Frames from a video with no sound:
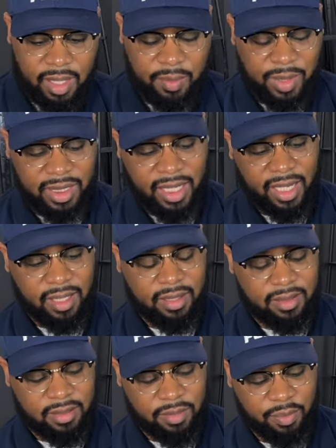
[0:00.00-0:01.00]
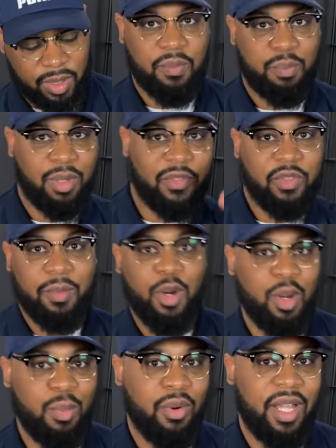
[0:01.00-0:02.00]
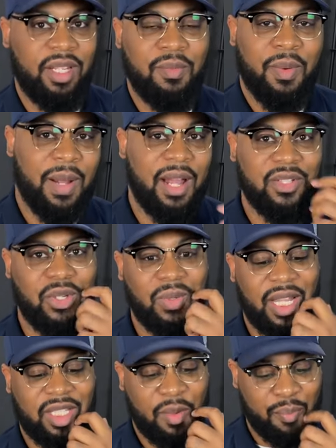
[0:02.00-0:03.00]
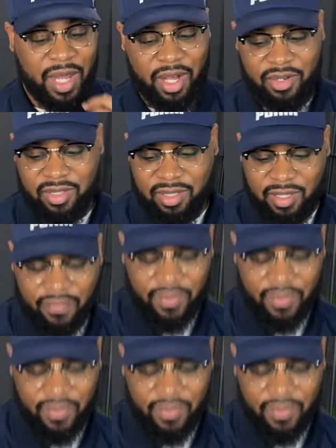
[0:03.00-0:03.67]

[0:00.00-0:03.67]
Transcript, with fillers: but like a but but from her brain. You remember how I was doing like the bears and stuff like